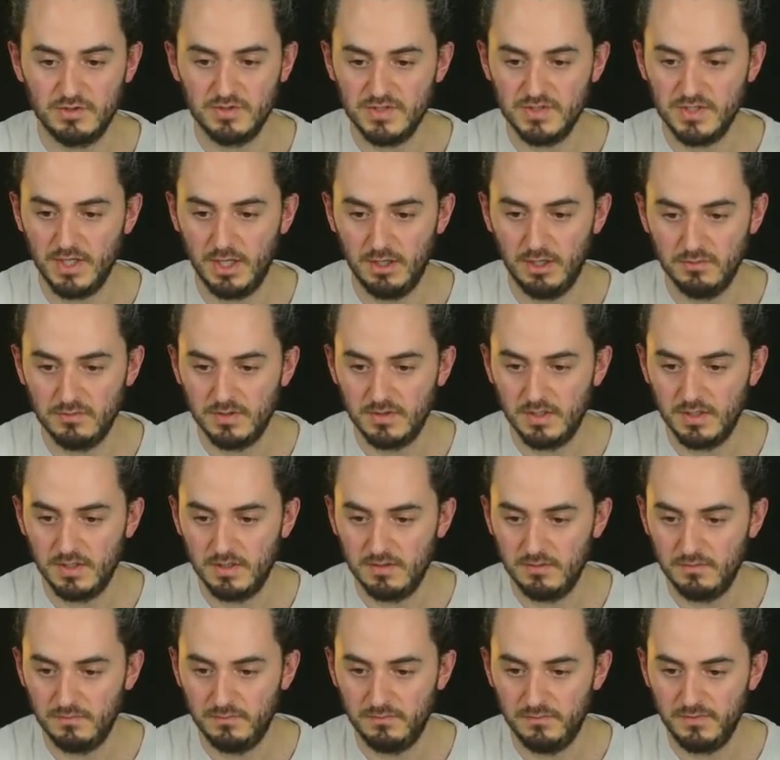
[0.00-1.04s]
So
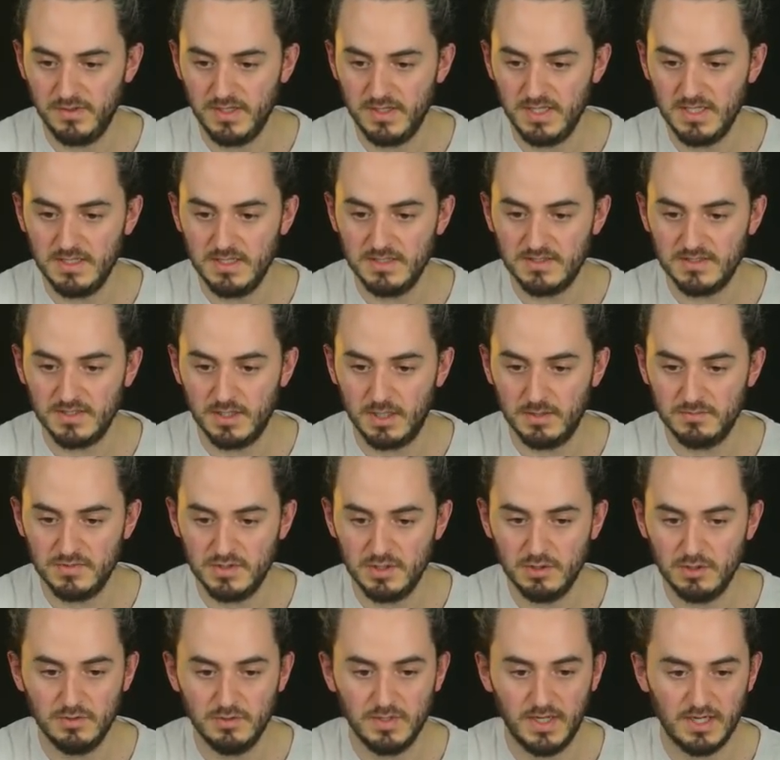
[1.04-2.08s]
v times
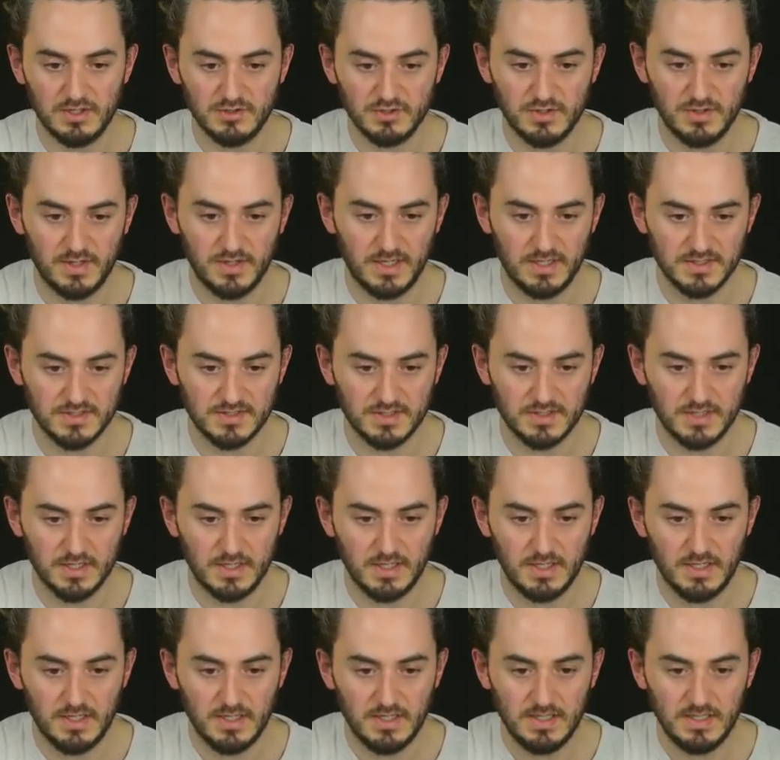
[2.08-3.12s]
u dash, so that is
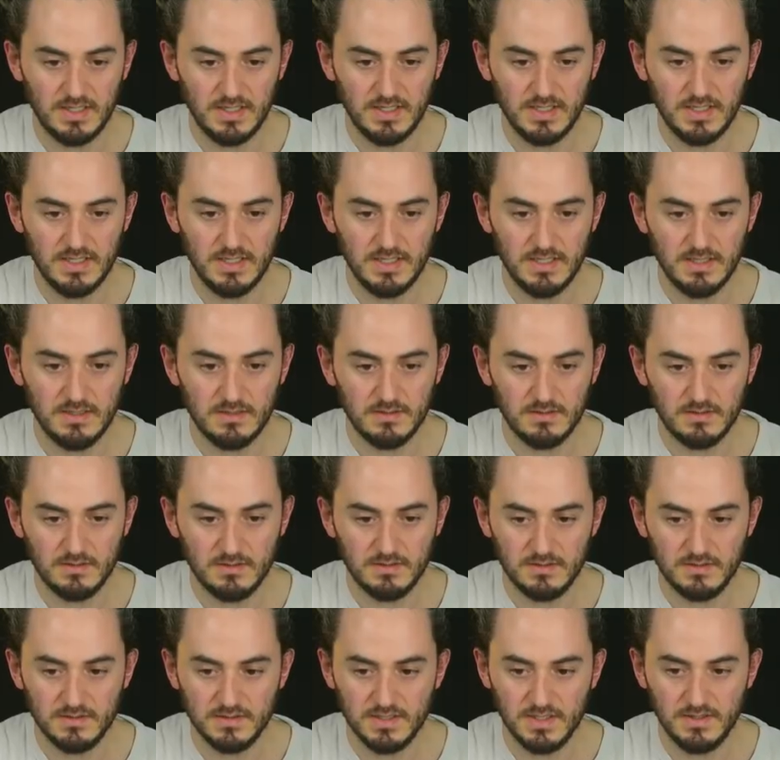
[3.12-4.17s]
e
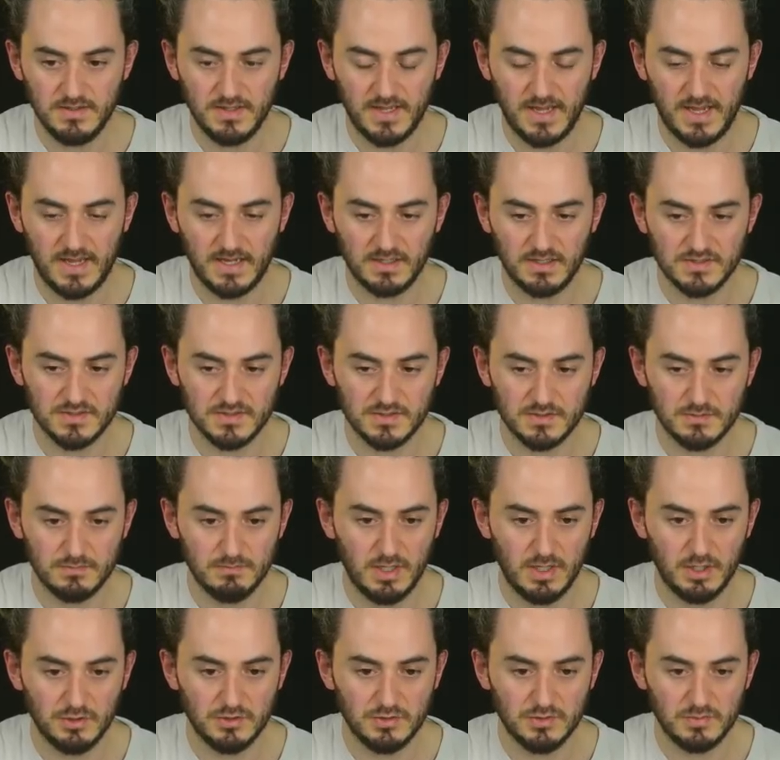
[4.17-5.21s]
to the x
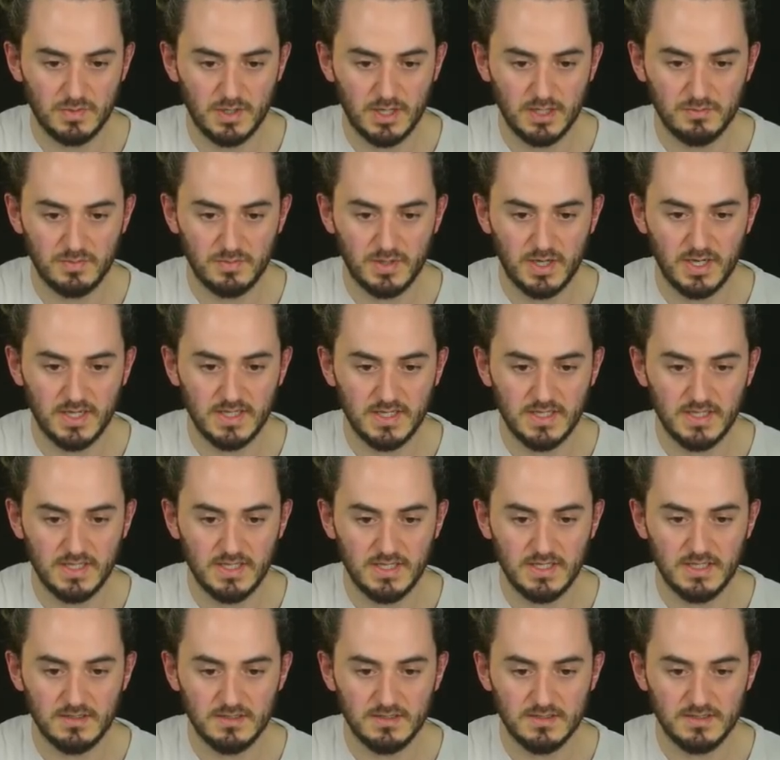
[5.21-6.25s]
multiplied by
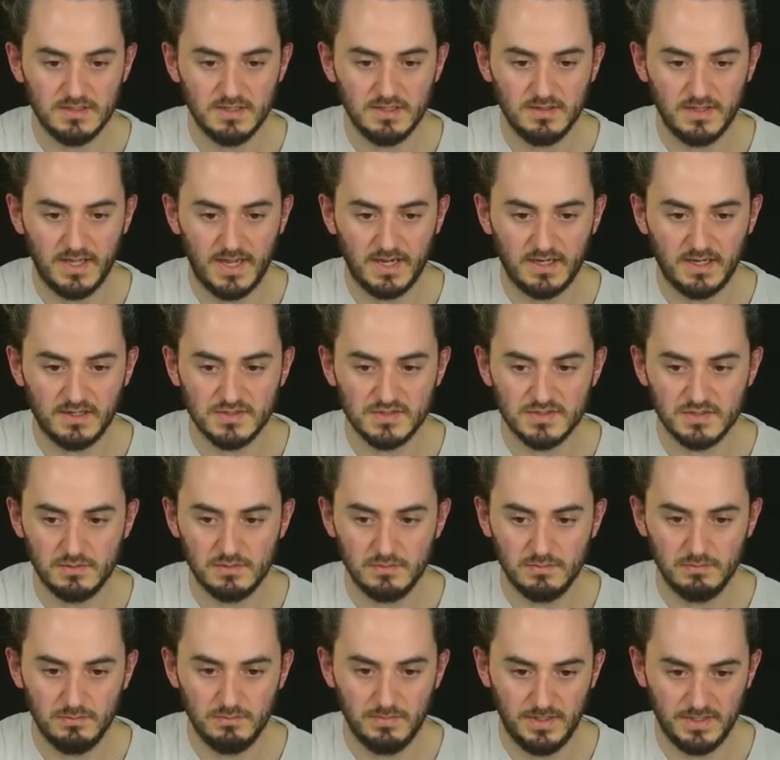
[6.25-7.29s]
e to the x
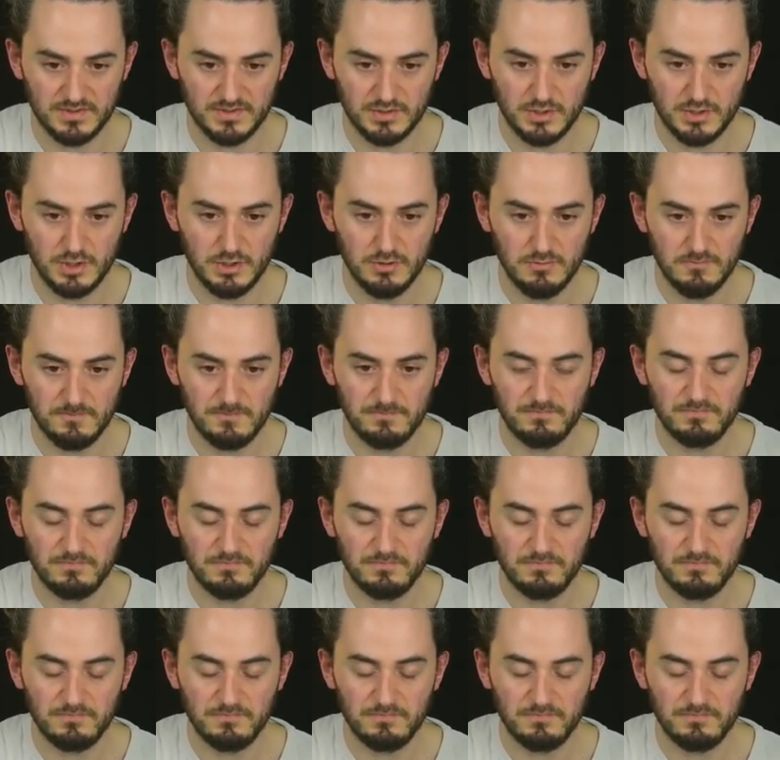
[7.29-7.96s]
plus 2